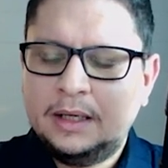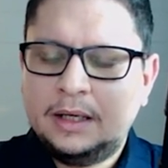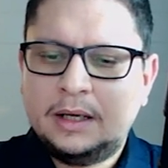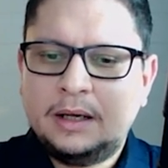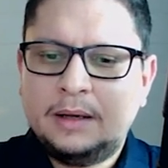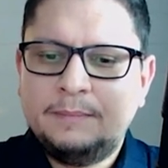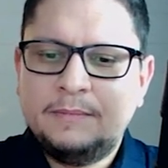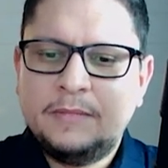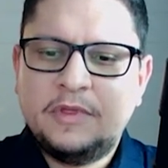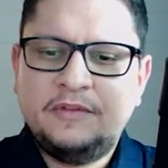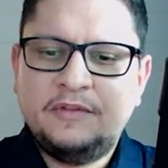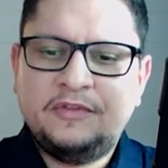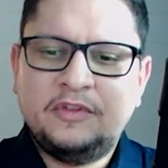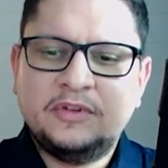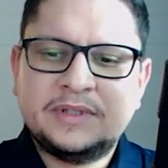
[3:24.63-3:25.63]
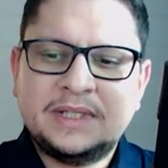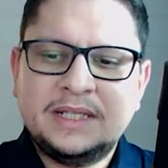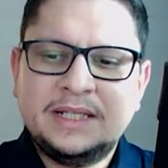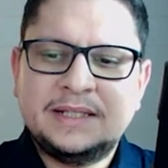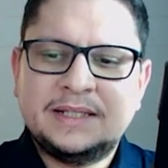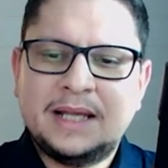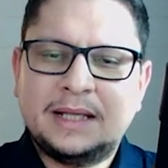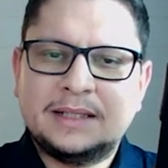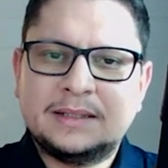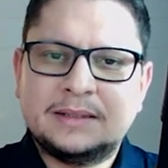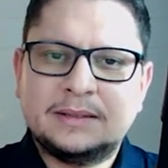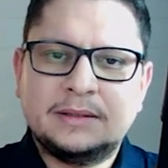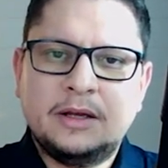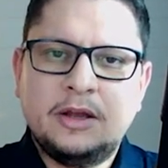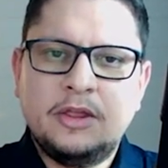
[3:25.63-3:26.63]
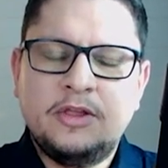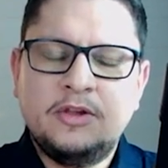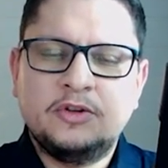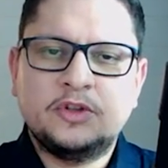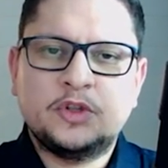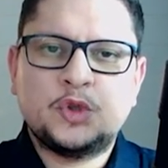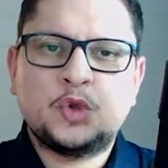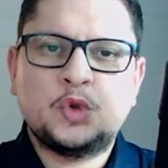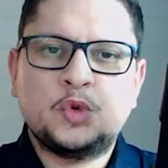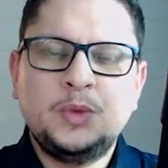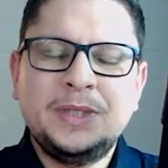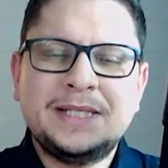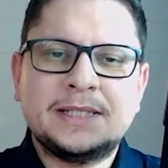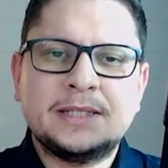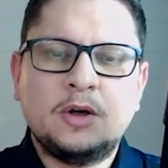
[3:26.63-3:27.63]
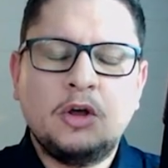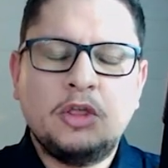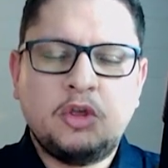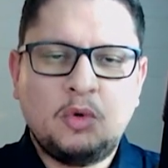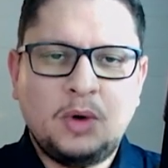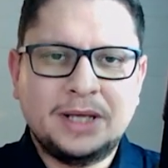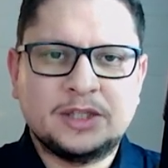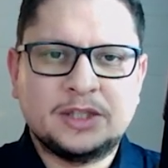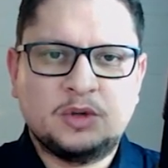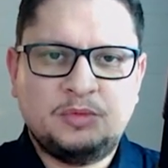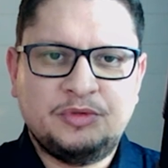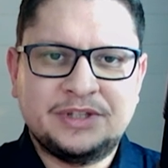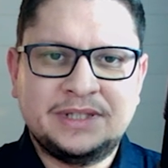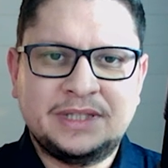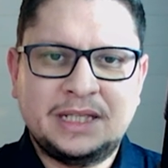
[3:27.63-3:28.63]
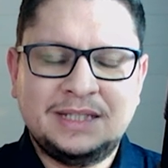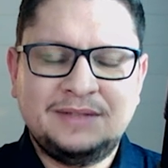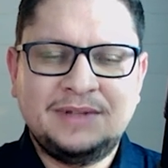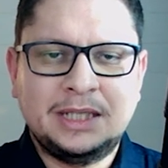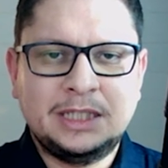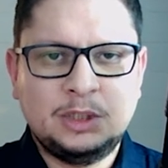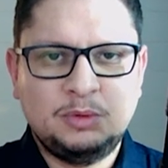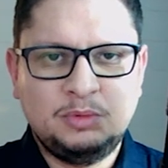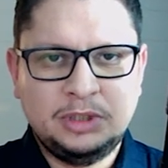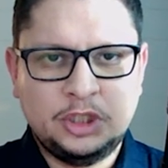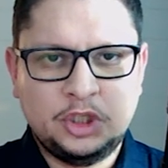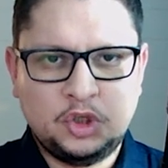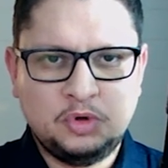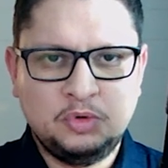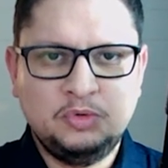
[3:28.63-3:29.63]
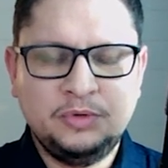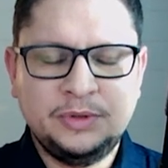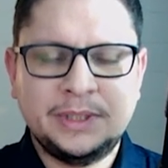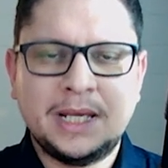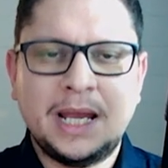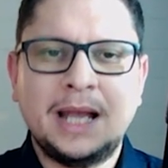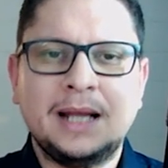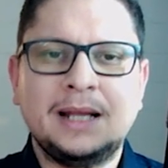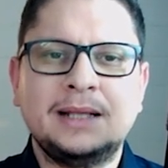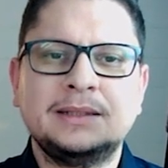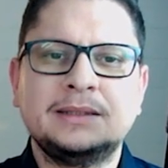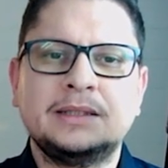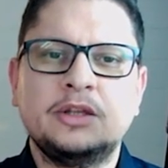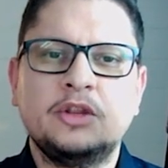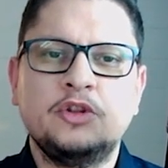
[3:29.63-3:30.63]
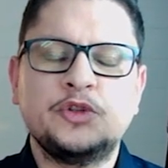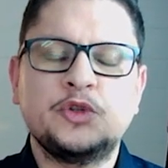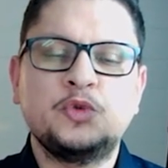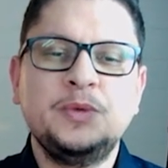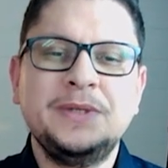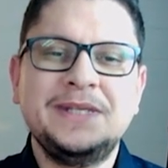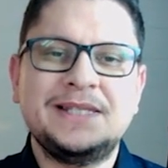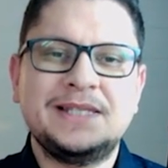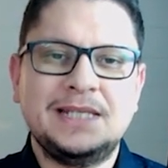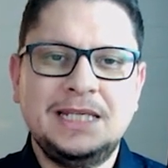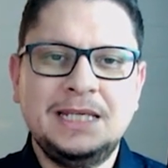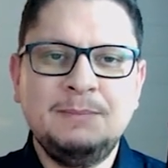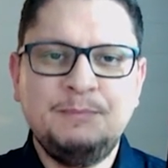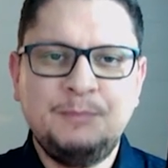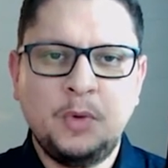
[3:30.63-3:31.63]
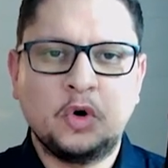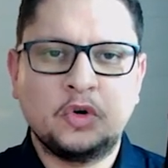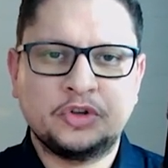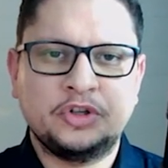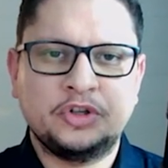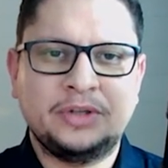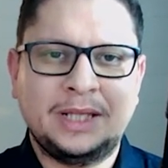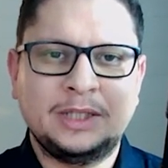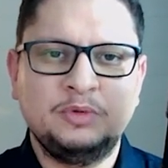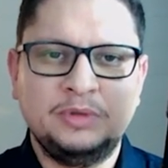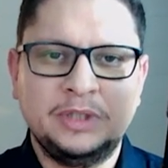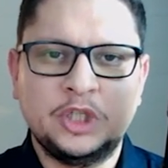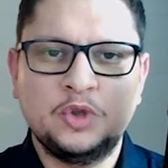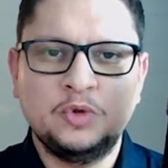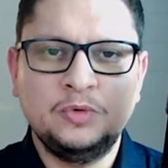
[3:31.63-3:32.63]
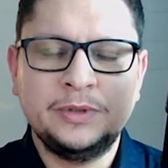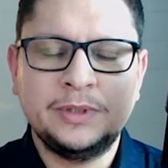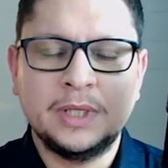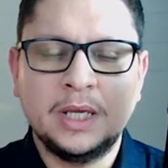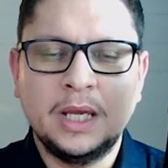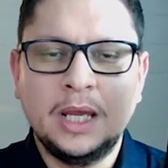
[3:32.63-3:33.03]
the first thing is that the Swiss authorized representative that you will choose and the Swiss importer that you will choose